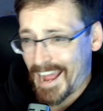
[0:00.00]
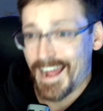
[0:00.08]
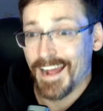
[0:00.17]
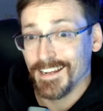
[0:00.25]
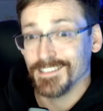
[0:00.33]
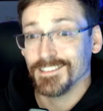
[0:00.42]

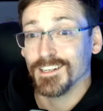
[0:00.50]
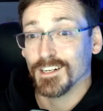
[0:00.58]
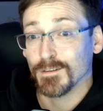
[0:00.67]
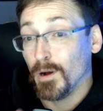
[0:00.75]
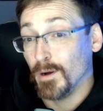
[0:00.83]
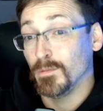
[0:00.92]
as
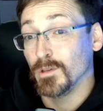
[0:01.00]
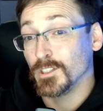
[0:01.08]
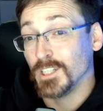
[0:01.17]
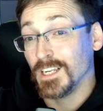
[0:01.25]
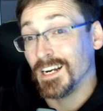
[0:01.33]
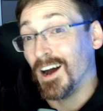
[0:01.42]
they're
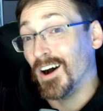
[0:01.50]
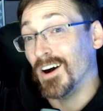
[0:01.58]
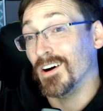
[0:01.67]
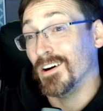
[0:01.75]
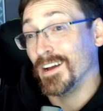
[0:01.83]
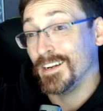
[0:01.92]
publishing
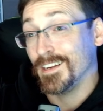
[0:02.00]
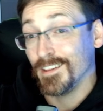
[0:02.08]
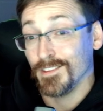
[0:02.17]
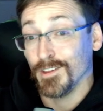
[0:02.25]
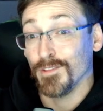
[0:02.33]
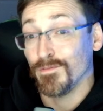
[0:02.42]
on
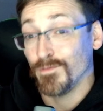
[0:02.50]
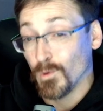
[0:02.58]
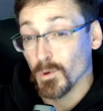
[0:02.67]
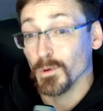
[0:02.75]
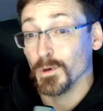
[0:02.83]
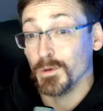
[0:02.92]
the
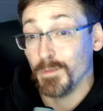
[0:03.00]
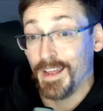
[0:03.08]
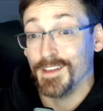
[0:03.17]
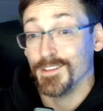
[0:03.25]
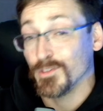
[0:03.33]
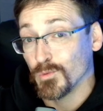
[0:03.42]
forum
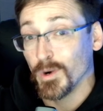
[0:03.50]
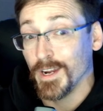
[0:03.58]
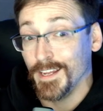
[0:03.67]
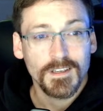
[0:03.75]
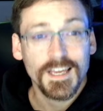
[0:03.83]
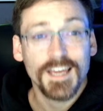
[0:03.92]
and thread.